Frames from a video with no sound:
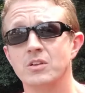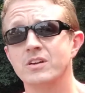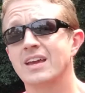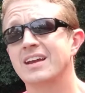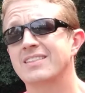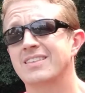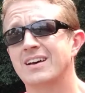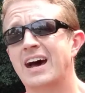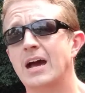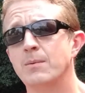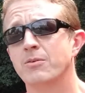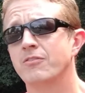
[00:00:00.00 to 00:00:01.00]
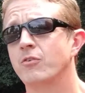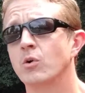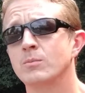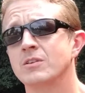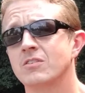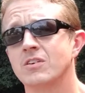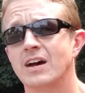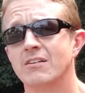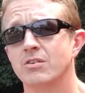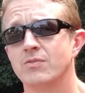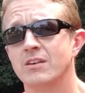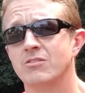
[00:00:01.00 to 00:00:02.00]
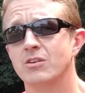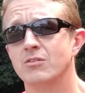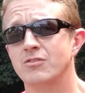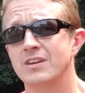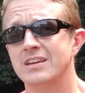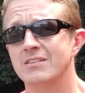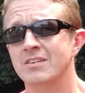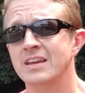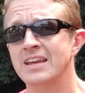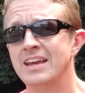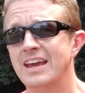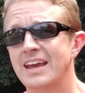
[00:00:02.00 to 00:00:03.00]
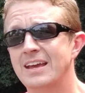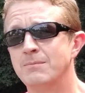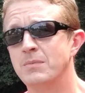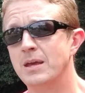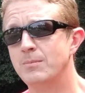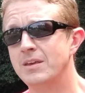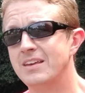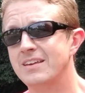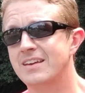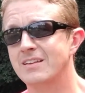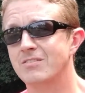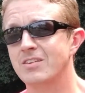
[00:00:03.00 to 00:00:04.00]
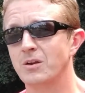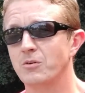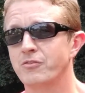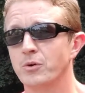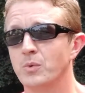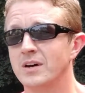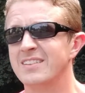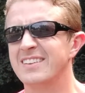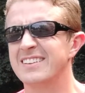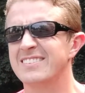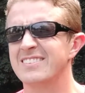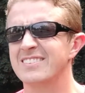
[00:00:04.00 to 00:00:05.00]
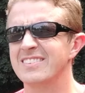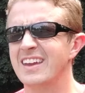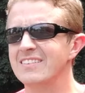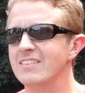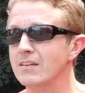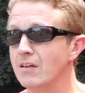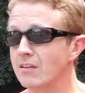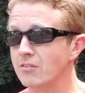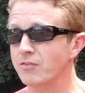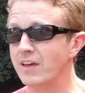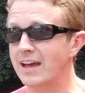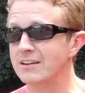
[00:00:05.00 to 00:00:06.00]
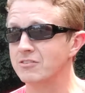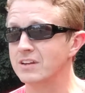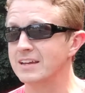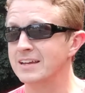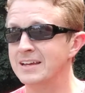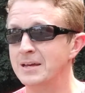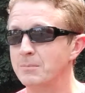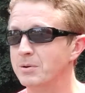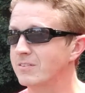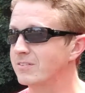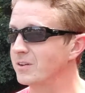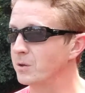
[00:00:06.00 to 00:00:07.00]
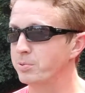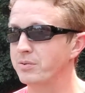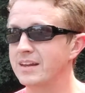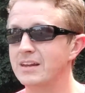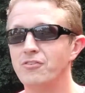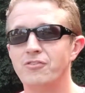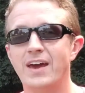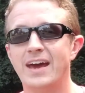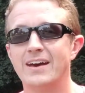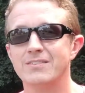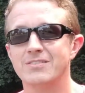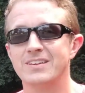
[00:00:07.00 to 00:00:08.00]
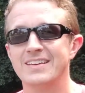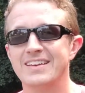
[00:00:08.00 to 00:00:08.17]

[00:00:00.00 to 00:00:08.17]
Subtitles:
looking at the high-performance class of SUVs and maybe can settle for one that's slightly less flashy, but still plenty fast.